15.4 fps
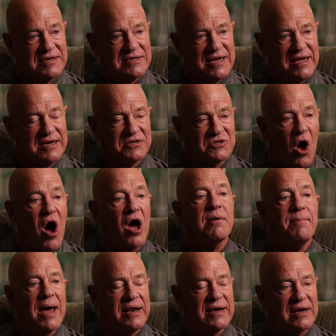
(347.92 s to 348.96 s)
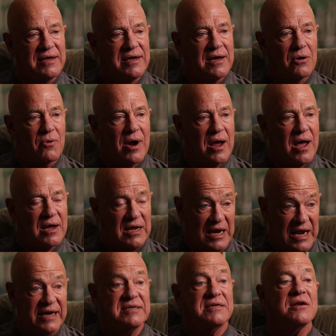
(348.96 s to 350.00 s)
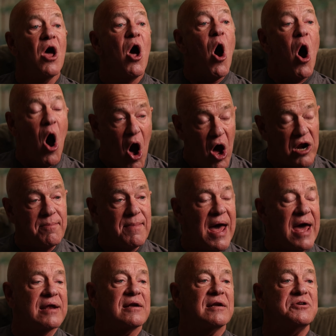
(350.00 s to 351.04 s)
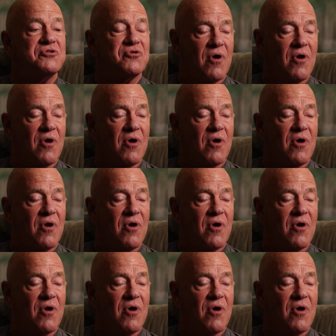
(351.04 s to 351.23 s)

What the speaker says: that data is automatically collected, automatically